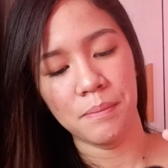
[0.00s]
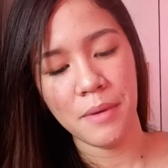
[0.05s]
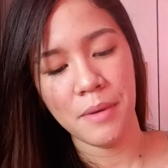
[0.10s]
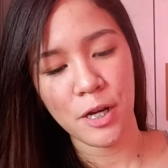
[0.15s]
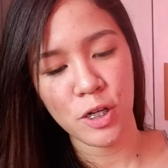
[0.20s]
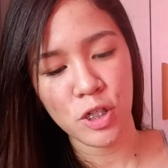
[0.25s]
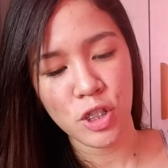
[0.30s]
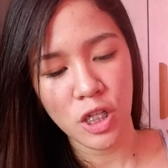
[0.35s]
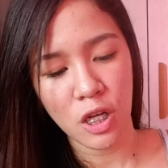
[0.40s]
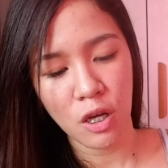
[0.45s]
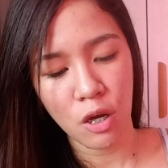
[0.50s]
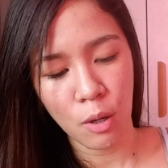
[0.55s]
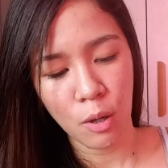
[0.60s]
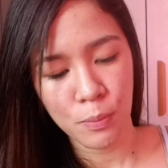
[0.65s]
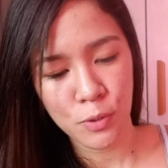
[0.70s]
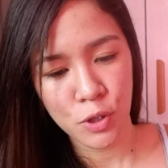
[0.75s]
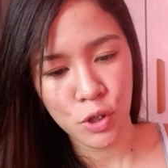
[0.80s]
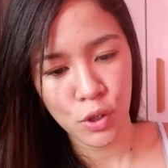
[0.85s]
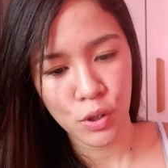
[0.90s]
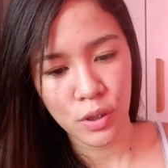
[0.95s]
meron siyang
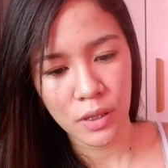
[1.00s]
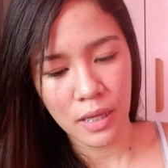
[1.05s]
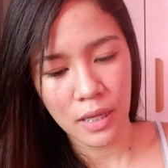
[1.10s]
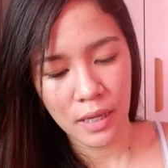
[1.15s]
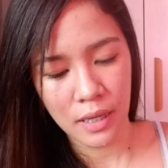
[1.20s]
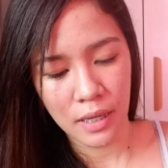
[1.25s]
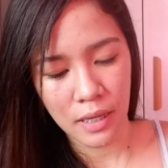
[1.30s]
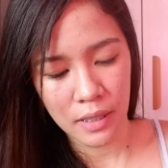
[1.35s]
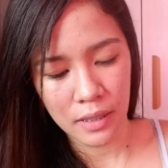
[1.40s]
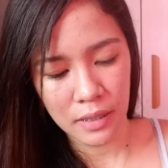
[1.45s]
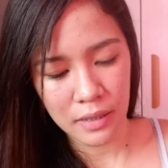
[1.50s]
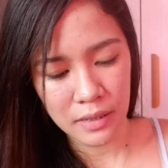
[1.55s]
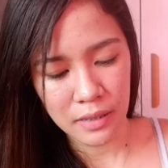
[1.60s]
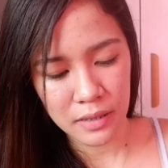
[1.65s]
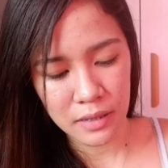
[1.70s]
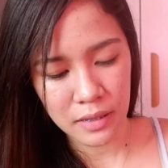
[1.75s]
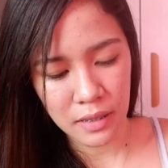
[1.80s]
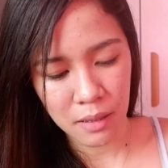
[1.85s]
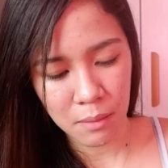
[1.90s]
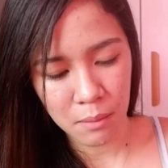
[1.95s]
option na
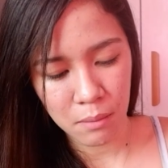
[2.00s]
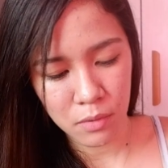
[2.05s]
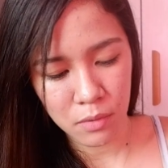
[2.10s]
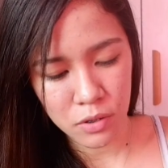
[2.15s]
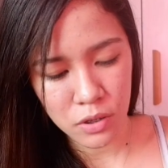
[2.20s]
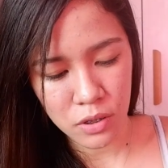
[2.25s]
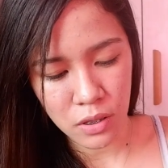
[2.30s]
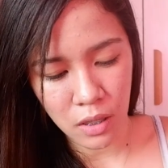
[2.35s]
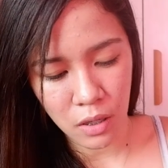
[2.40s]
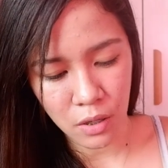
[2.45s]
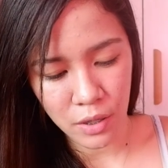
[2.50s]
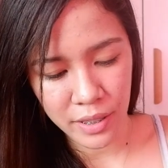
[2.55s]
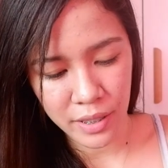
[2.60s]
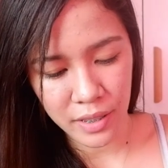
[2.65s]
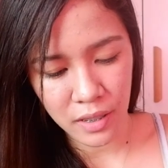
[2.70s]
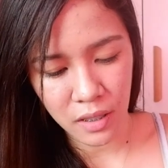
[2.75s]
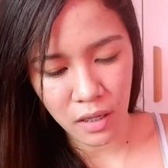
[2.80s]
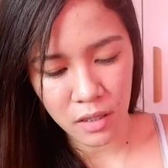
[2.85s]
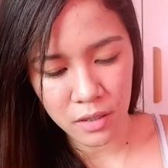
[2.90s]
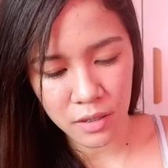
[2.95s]
ititrim mo siya or
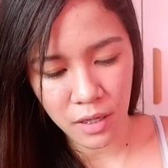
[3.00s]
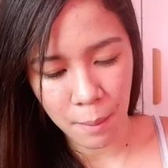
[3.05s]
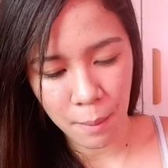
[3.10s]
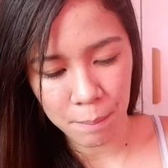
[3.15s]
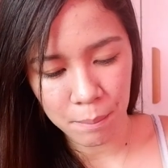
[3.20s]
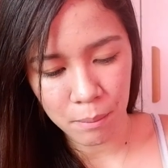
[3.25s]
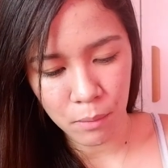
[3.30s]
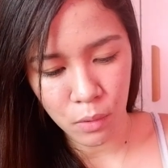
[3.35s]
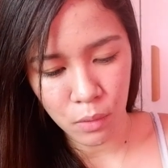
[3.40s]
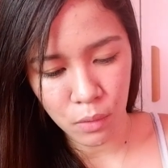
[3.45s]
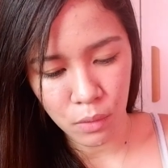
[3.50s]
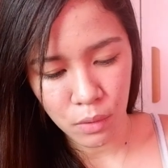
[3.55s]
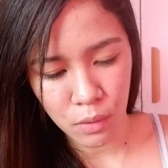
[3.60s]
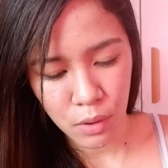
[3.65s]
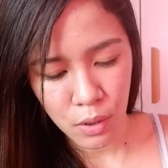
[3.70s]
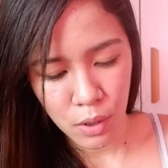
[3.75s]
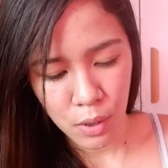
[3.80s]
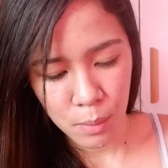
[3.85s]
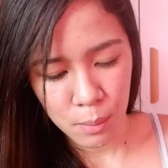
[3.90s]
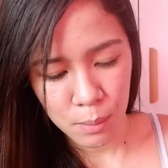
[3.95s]
ika-crop mo
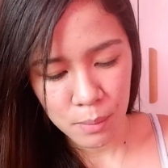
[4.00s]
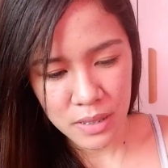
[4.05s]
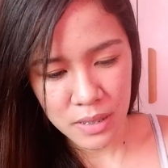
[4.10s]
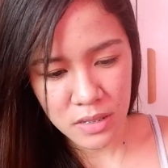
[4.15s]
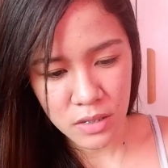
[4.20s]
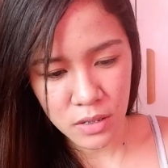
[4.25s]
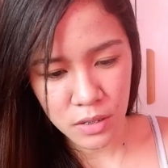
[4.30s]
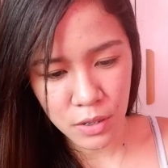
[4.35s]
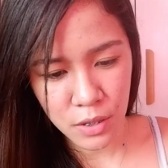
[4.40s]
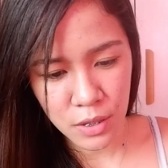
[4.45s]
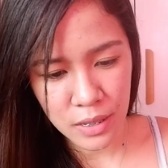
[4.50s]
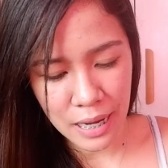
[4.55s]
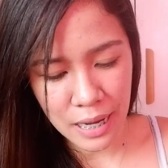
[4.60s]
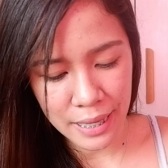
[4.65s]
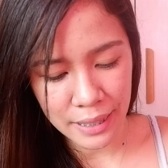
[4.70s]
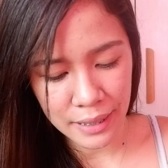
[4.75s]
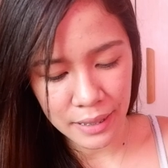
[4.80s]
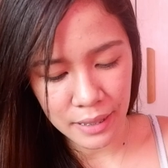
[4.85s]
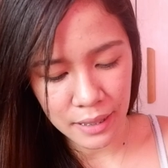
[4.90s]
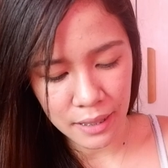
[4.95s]
based on your
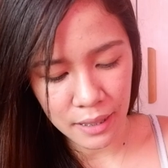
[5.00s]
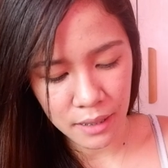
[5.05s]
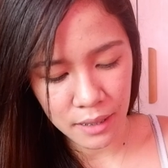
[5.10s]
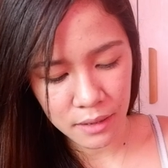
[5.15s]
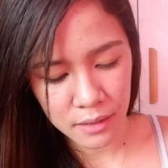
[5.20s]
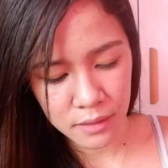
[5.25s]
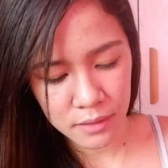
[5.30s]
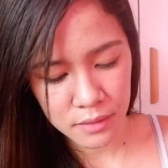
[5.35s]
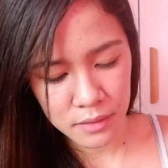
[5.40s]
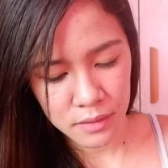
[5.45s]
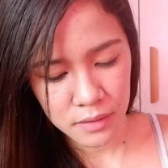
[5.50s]
liking.